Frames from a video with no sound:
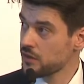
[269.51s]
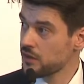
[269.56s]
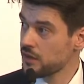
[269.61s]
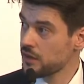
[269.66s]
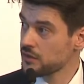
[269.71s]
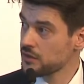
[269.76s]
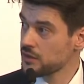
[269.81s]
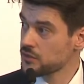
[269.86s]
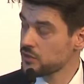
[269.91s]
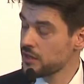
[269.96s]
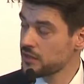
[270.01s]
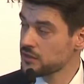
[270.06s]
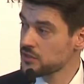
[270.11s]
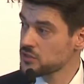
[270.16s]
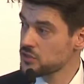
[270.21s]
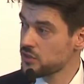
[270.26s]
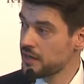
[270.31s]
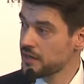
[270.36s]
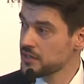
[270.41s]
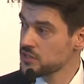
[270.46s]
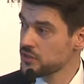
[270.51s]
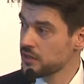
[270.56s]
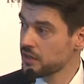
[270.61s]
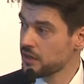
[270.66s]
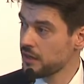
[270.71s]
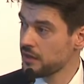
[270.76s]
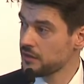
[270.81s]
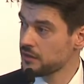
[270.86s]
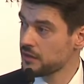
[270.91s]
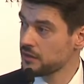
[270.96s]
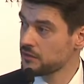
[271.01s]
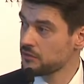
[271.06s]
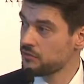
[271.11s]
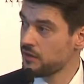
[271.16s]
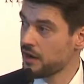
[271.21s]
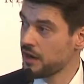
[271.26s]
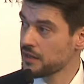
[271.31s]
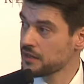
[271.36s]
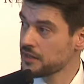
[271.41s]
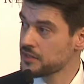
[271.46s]
and the trend is rising in
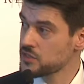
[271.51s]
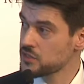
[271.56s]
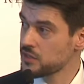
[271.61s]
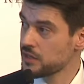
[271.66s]
violence